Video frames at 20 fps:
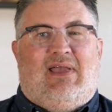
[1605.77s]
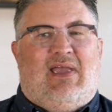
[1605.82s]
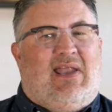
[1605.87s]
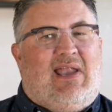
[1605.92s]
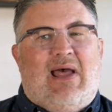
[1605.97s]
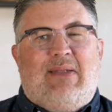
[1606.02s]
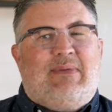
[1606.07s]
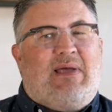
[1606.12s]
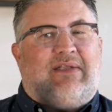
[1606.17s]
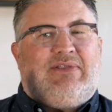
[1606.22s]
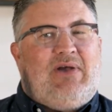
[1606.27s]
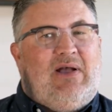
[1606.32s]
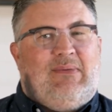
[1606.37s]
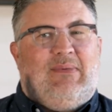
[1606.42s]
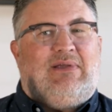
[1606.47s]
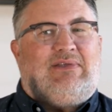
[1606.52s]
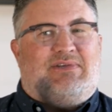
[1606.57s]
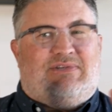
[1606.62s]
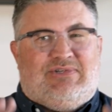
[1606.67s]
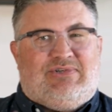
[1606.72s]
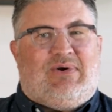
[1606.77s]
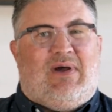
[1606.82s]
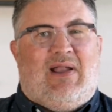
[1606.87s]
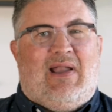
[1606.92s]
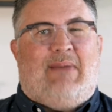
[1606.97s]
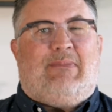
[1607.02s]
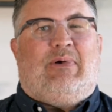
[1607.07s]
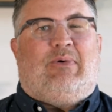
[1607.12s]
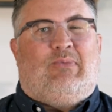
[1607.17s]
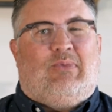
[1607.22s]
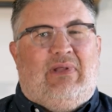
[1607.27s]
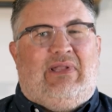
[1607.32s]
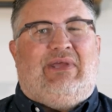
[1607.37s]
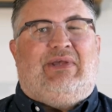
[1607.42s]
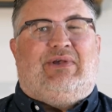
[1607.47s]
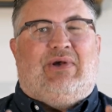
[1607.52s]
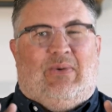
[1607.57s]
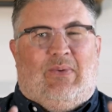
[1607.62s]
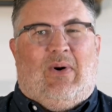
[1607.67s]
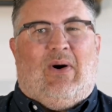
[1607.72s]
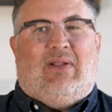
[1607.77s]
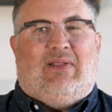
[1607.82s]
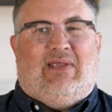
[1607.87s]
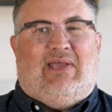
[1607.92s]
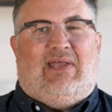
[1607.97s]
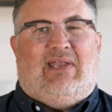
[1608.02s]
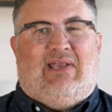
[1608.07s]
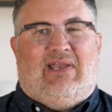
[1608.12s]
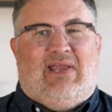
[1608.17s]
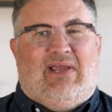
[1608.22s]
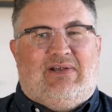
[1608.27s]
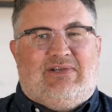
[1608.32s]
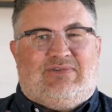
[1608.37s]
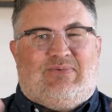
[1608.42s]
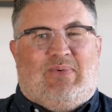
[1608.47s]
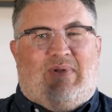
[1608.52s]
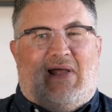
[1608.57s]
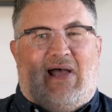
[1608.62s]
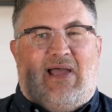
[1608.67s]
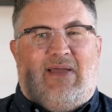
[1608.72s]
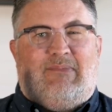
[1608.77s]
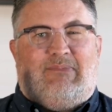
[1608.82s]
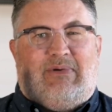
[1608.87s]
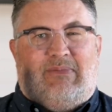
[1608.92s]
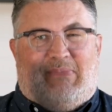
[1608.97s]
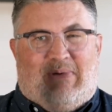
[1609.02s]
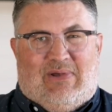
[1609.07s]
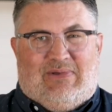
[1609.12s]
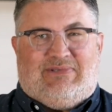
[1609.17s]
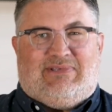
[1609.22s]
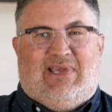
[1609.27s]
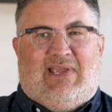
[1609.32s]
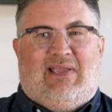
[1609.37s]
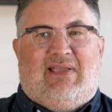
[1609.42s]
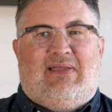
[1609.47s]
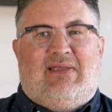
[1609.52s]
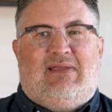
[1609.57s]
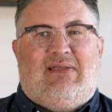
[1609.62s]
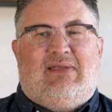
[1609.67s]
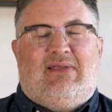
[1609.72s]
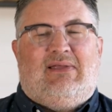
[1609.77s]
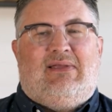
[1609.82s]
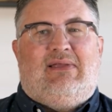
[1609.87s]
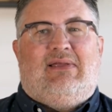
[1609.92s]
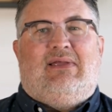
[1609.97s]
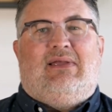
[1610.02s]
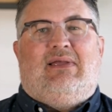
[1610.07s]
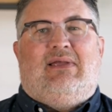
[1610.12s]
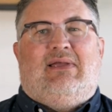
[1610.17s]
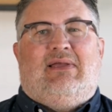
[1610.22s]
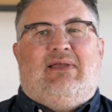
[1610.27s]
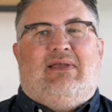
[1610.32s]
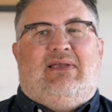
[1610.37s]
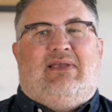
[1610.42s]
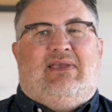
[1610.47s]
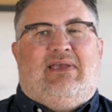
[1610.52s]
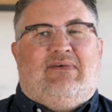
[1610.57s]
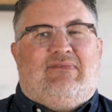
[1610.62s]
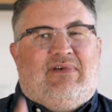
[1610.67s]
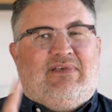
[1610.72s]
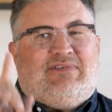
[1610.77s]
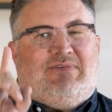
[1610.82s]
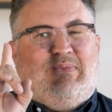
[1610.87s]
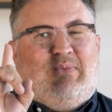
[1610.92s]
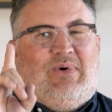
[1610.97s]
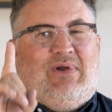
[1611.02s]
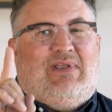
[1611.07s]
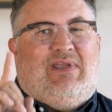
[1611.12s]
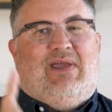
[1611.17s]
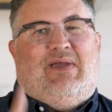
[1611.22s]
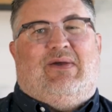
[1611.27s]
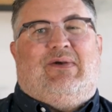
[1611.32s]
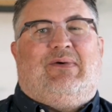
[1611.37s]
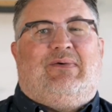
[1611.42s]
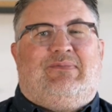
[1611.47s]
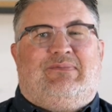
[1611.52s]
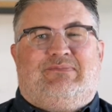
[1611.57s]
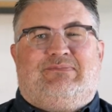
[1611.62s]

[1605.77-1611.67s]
And I'm not talking about just try it out, but really go all in. And here's what I am proposing. Give us 1 year.